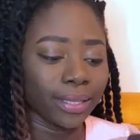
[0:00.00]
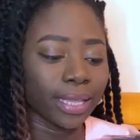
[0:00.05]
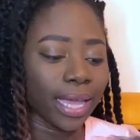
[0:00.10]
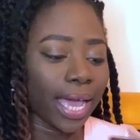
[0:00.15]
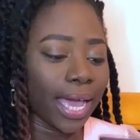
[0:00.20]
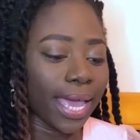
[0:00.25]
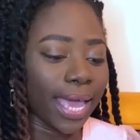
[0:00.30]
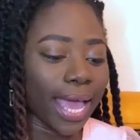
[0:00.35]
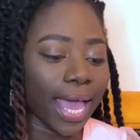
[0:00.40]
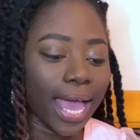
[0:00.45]

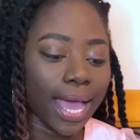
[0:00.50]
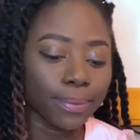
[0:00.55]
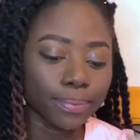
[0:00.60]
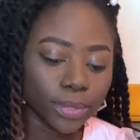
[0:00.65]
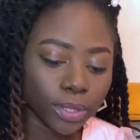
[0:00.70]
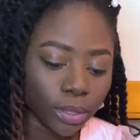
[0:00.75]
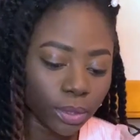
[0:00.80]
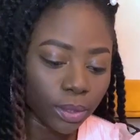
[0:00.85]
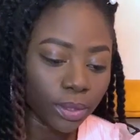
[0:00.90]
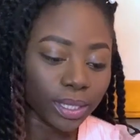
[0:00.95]
I
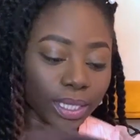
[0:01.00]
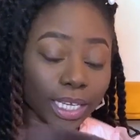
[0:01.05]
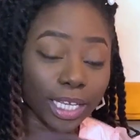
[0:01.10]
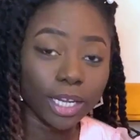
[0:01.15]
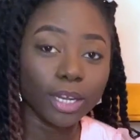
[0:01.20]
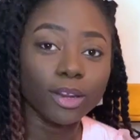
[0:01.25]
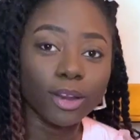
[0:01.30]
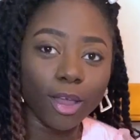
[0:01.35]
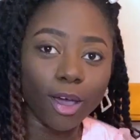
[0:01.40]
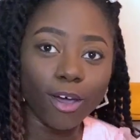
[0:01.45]

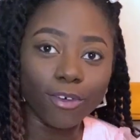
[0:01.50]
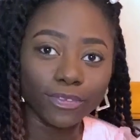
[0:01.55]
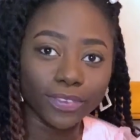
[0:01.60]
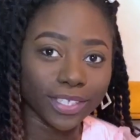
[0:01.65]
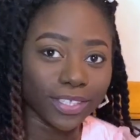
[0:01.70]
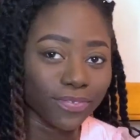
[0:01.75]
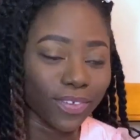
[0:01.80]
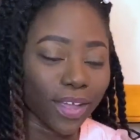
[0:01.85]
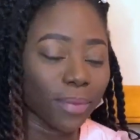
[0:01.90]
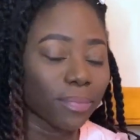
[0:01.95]
absolutely love
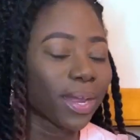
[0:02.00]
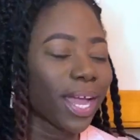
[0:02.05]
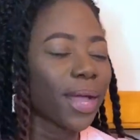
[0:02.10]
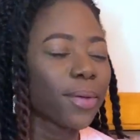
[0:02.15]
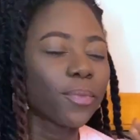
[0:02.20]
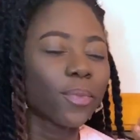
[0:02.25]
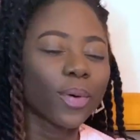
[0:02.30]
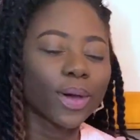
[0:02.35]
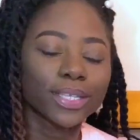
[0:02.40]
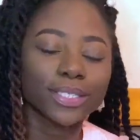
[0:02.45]
this fabric. I
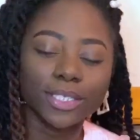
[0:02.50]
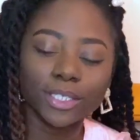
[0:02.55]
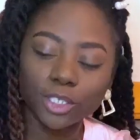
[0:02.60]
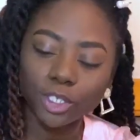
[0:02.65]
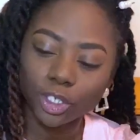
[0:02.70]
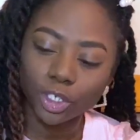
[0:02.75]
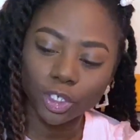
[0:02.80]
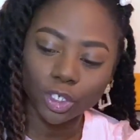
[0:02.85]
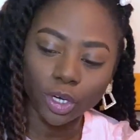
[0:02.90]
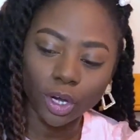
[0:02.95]
wasn't
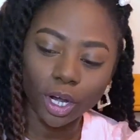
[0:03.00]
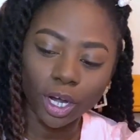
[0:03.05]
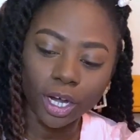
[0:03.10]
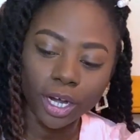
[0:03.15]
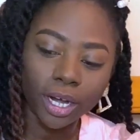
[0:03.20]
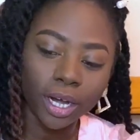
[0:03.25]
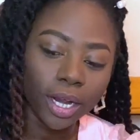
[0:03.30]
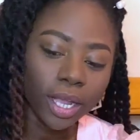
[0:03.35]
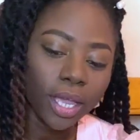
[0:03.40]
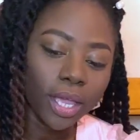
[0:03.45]
sure
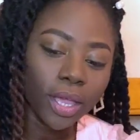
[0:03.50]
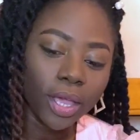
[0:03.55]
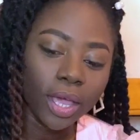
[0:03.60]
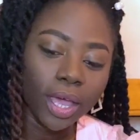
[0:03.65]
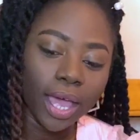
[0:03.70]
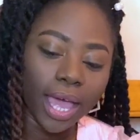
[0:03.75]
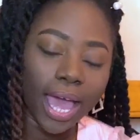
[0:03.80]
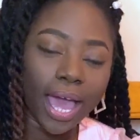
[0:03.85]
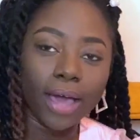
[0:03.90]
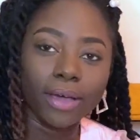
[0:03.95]

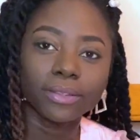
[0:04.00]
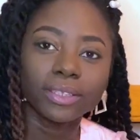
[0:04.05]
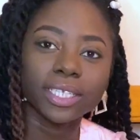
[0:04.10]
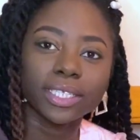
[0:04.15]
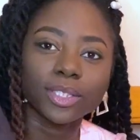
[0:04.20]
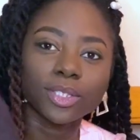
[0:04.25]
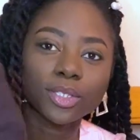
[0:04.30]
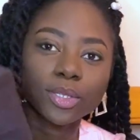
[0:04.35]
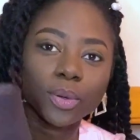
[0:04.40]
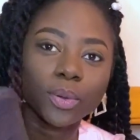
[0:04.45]
how the
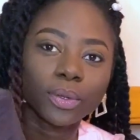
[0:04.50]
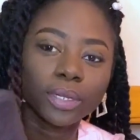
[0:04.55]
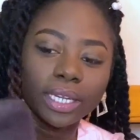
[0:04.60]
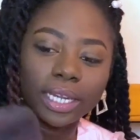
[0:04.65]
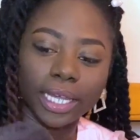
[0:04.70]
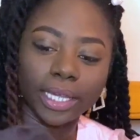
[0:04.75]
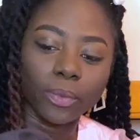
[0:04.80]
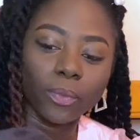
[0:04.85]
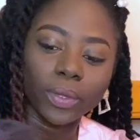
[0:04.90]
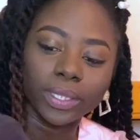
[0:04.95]
tone,
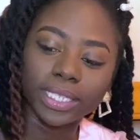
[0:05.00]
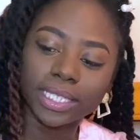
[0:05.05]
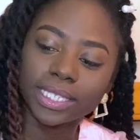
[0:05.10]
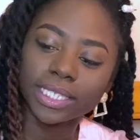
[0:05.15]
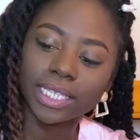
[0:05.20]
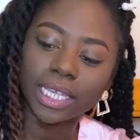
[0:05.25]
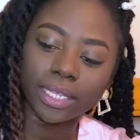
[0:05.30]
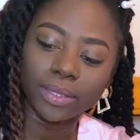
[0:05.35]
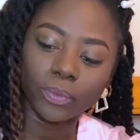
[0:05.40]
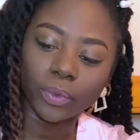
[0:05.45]
like what
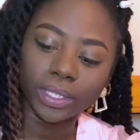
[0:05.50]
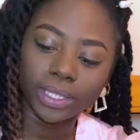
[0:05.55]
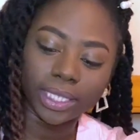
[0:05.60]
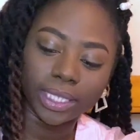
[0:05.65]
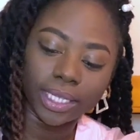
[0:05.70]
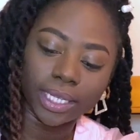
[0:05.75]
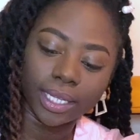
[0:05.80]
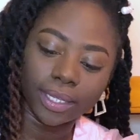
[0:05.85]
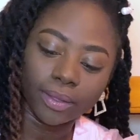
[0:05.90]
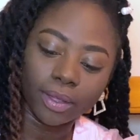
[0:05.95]

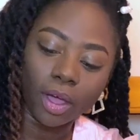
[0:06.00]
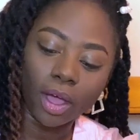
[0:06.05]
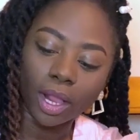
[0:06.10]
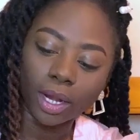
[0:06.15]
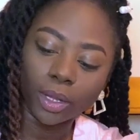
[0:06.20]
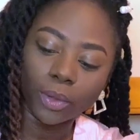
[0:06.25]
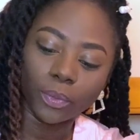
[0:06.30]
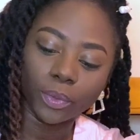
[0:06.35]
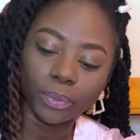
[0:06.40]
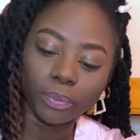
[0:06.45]
the
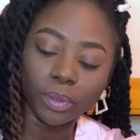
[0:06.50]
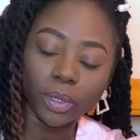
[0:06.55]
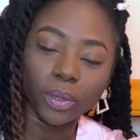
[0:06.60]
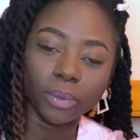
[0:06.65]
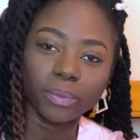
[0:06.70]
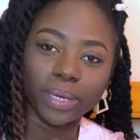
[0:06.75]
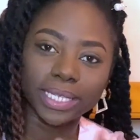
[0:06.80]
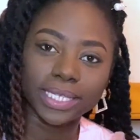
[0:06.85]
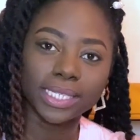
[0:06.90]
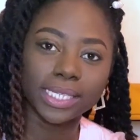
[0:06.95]
color would be on
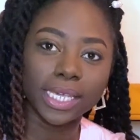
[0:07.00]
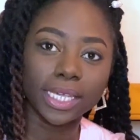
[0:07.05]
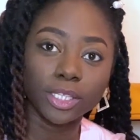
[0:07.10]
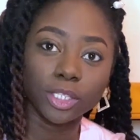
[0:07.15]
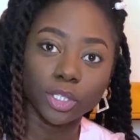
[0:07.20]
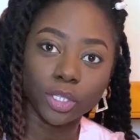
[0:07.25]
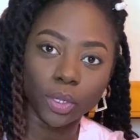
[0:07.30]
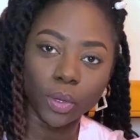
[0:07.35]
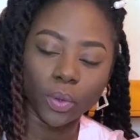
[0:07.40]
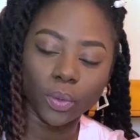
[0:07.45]
my
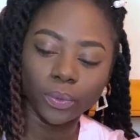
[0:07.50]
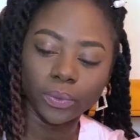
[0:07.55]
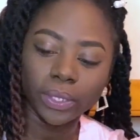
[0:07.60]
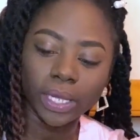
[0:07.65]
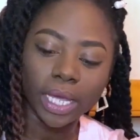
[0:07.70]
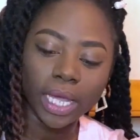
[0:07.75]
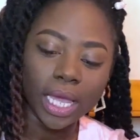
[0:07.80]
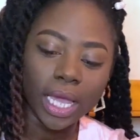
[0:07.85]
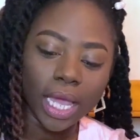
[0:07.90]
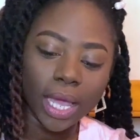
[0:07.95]
skin tone,
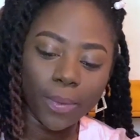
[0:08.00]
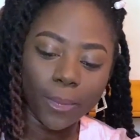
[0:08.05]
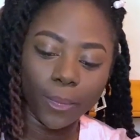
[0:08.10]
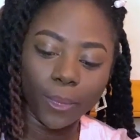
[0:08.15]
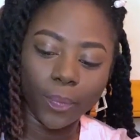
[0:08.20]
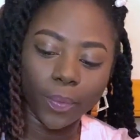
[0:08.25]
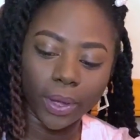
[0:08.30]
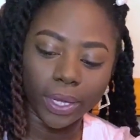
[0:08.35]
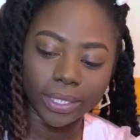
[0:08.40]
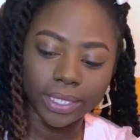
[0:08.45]

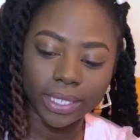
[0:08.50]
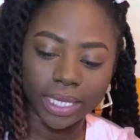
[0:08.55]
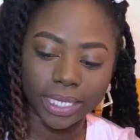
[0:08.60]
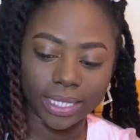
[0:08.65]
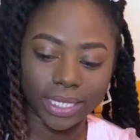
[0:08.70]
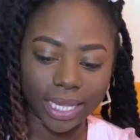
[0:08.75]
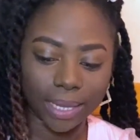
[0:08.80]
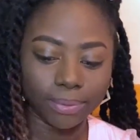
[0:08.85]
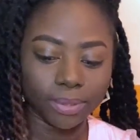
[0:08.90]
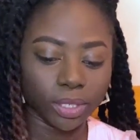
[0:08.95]
but
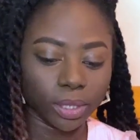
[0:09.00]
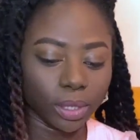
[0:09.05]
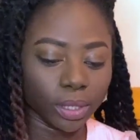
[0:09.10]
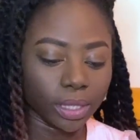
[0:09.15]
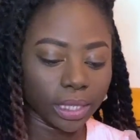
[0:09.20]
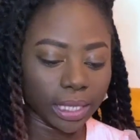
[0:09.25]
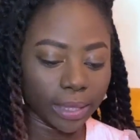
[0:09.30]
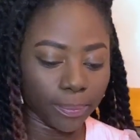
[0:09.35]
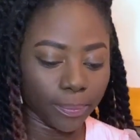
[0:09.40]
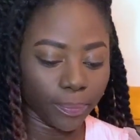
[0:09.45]
it's
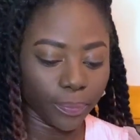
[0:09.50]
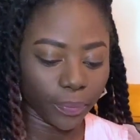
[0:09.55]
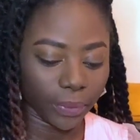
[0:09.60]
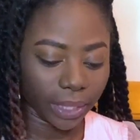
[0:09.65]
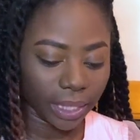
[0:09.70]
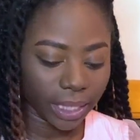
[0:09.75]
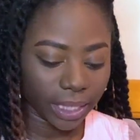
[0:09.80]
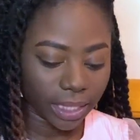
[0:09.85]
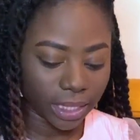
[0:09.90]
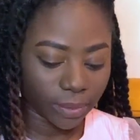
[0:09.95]
absolutely
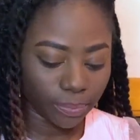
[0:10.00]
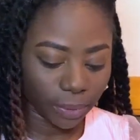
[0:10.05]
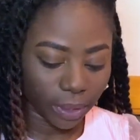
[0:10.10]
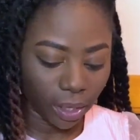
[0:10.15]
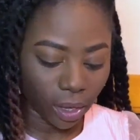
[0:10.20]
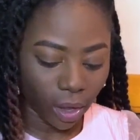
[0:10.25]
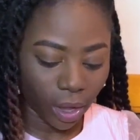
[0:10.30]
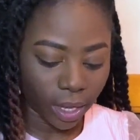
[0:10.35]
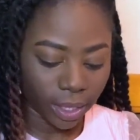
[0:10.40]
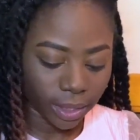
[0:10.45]
brilliant
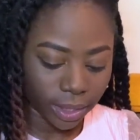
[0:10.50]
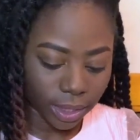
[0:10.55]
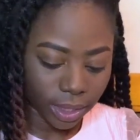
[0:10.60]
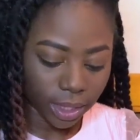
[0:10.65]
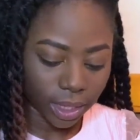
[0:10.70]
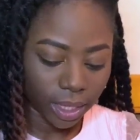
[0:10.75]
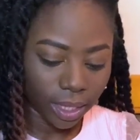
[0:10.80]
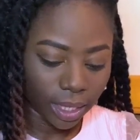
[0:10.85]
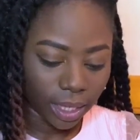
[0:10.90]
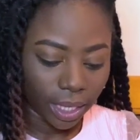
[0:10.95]
because